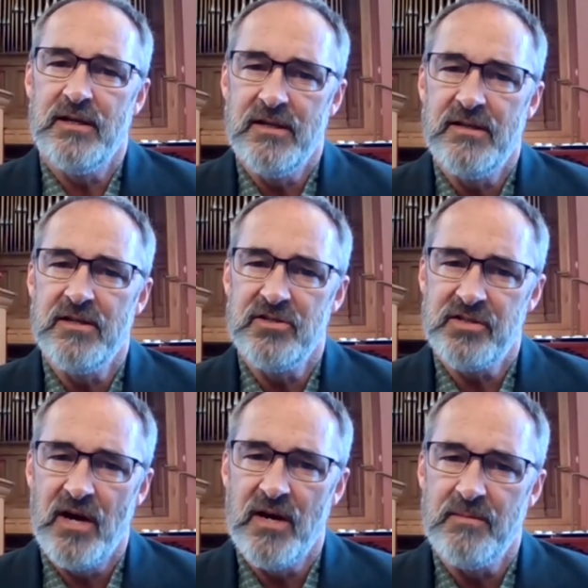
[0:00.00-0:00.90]
in
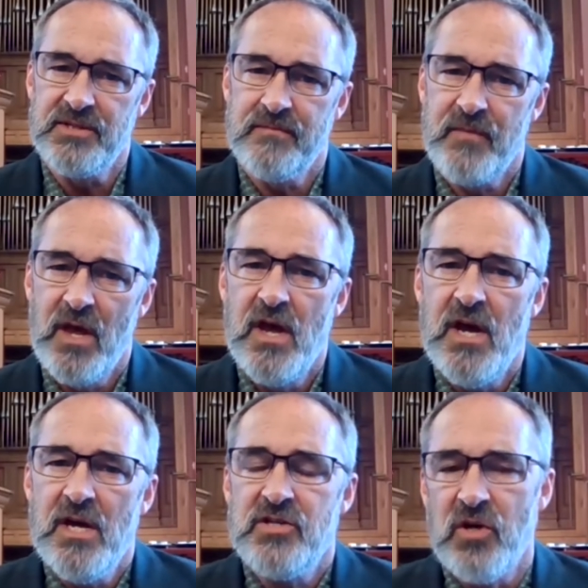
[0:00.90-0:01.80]
these times.
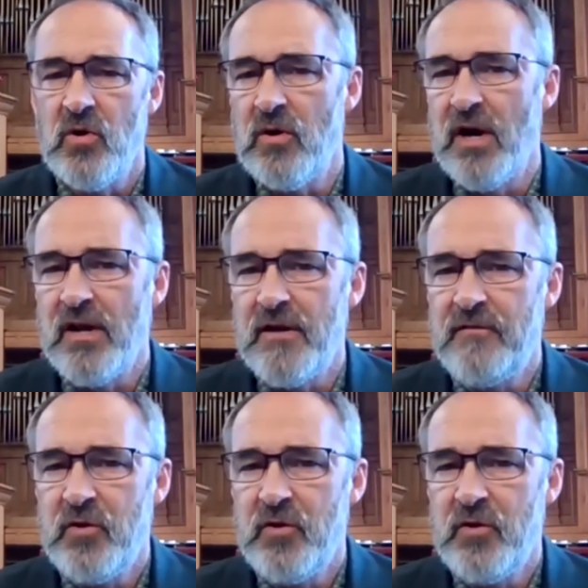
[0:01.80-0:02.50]
So